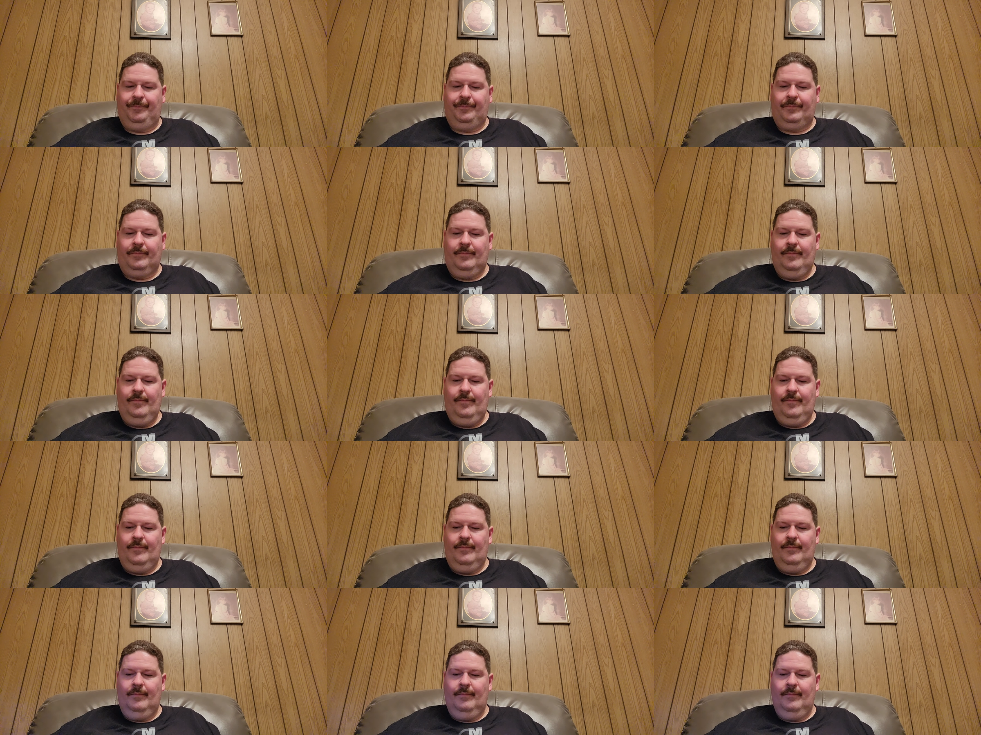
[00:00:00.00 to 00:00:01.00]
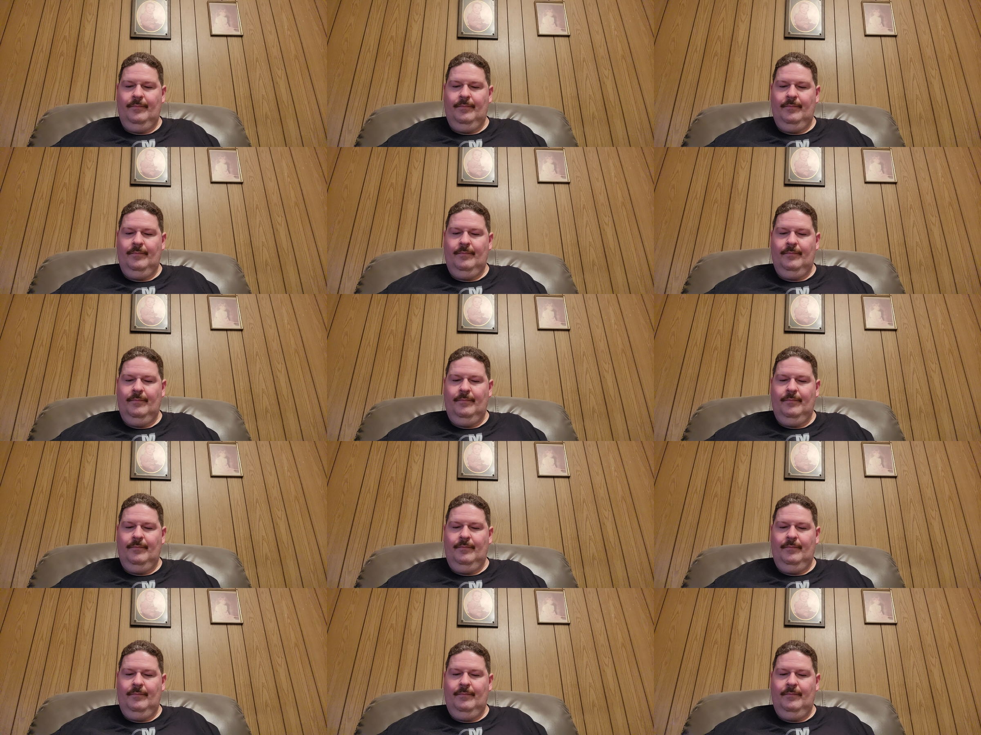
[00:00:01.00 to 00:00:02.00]

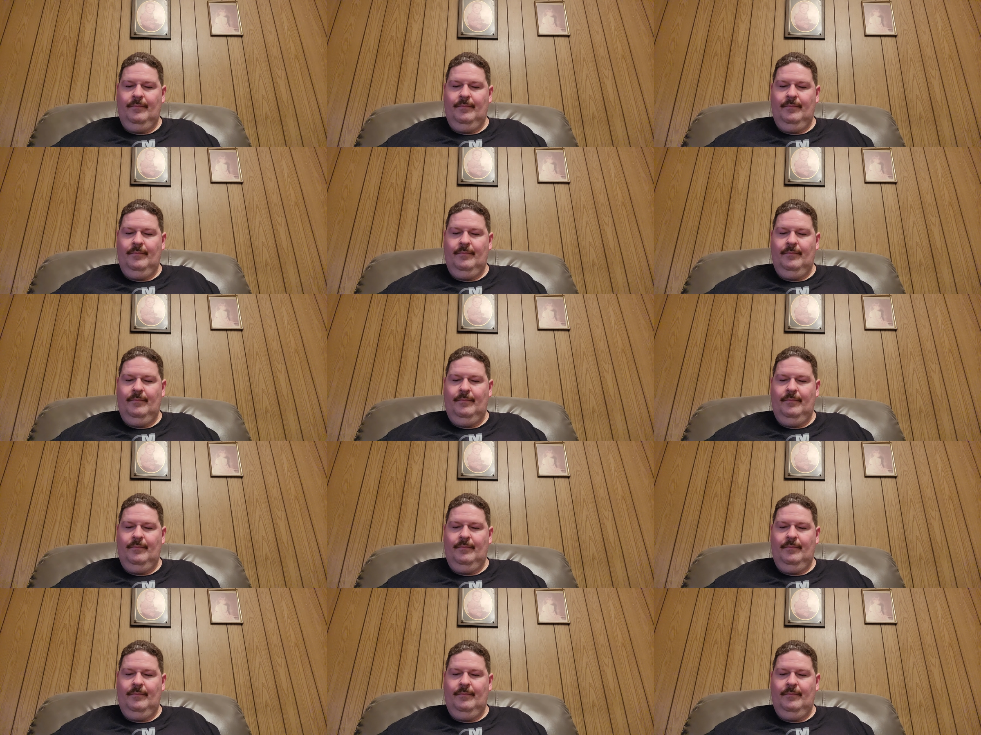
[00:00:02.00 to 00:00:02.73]
[no speech]